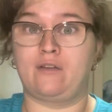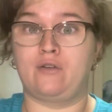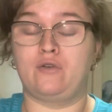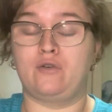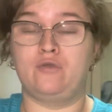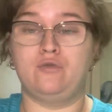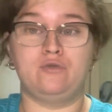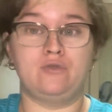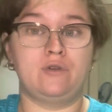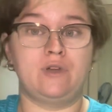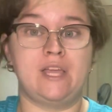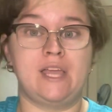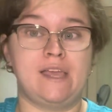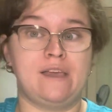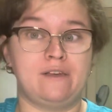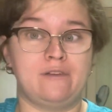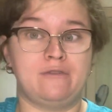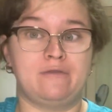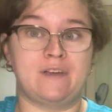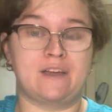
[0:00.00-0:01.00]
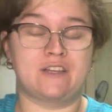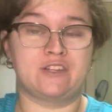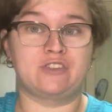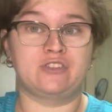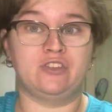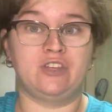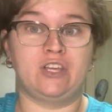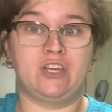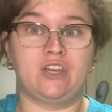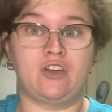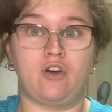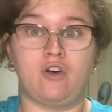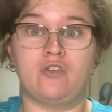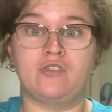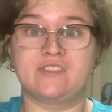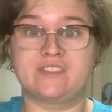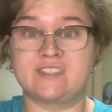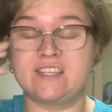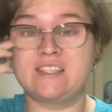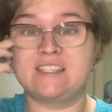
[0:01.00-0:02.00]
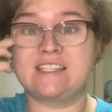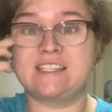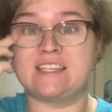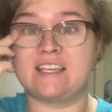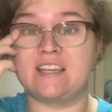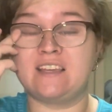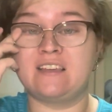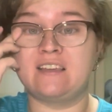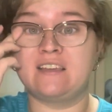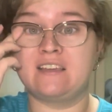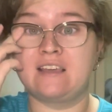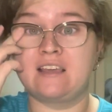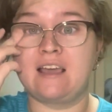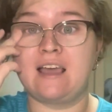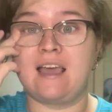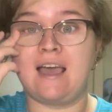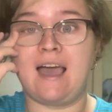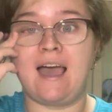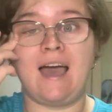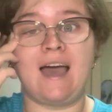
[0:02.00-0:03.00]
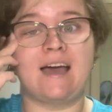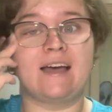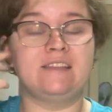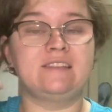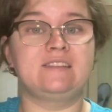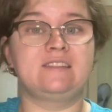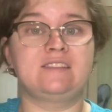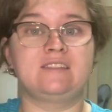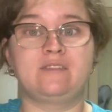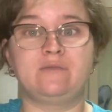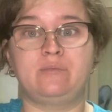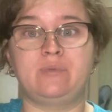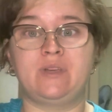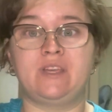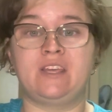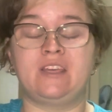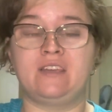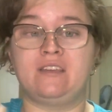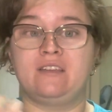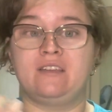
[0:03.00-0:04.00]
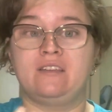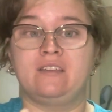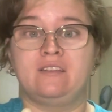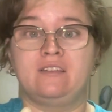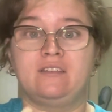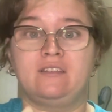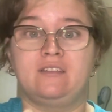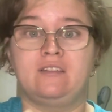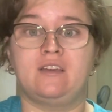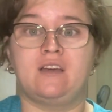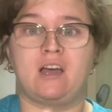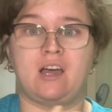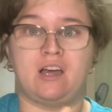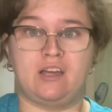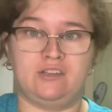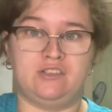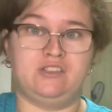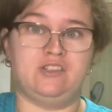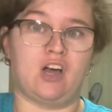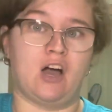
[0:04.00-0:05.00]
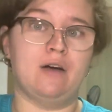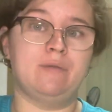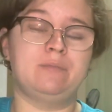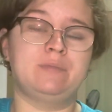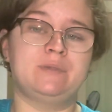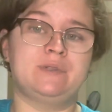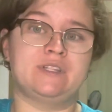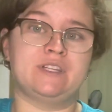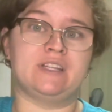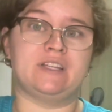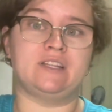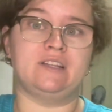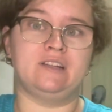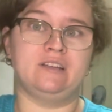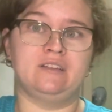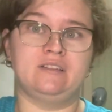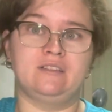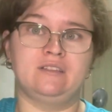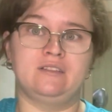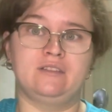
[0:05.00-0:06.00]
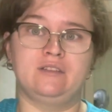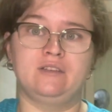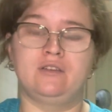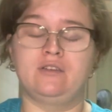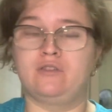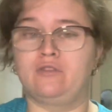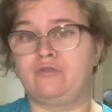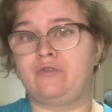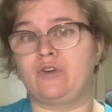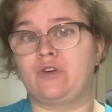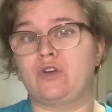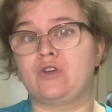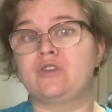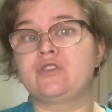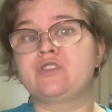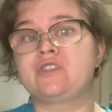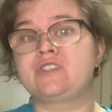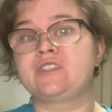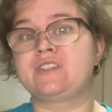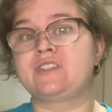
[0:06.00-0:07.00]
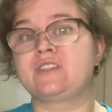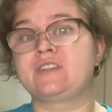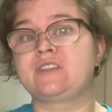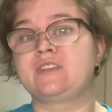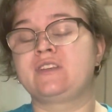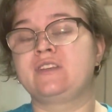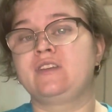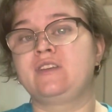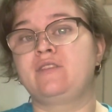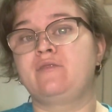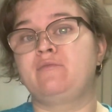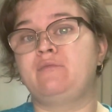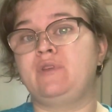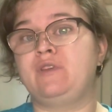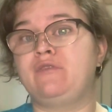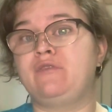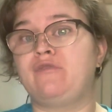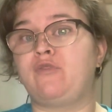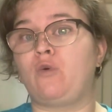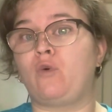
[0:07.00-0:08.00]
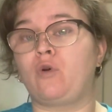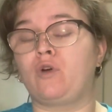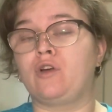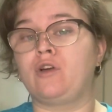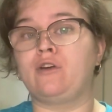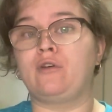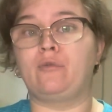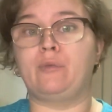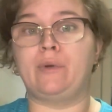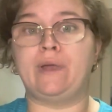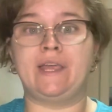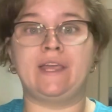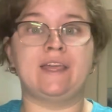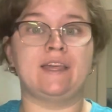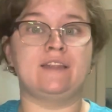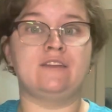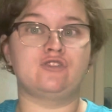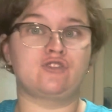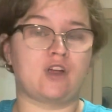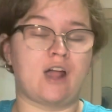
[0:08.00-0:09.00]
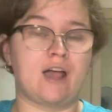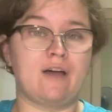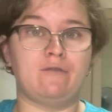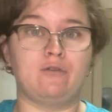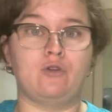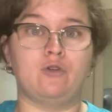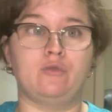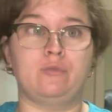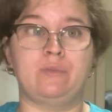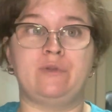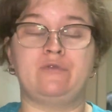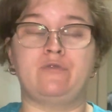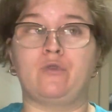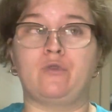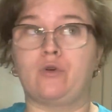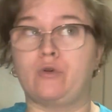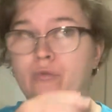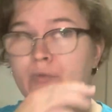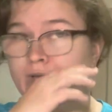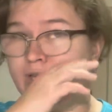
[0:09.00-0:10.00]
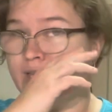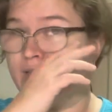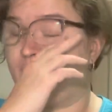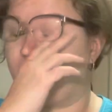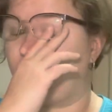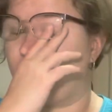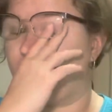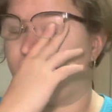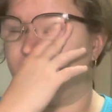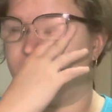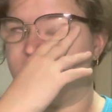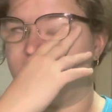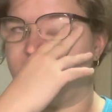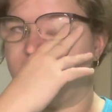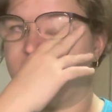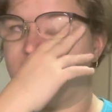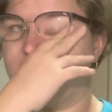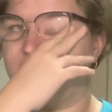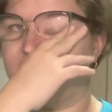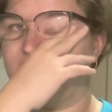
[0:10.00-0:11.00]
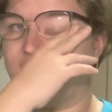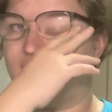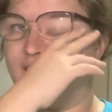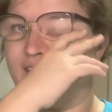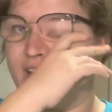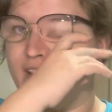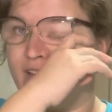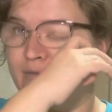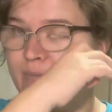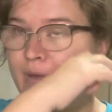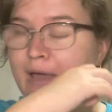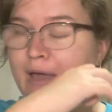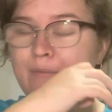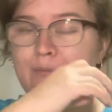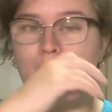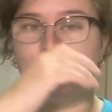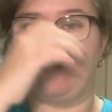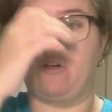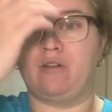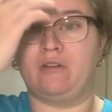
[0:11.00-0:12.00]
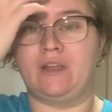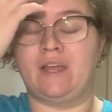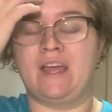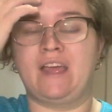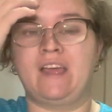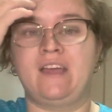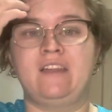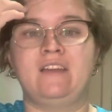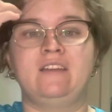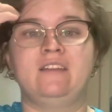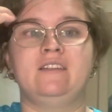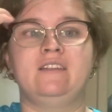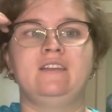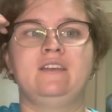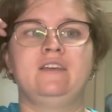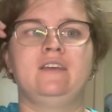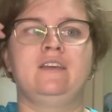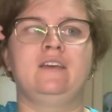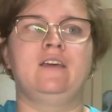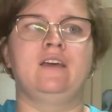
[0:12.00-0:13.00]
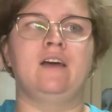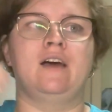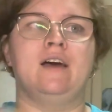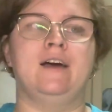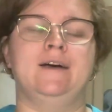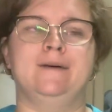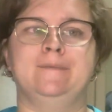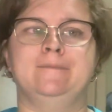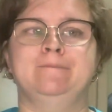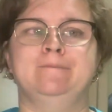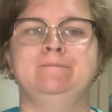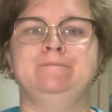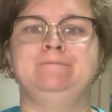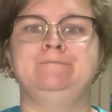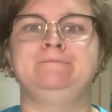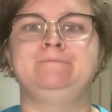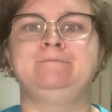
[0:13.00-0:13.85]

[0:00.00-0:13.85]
who he affectionately calls Sissy has to be adopted first before we can travel, before we can go see Nana and Papal. And um,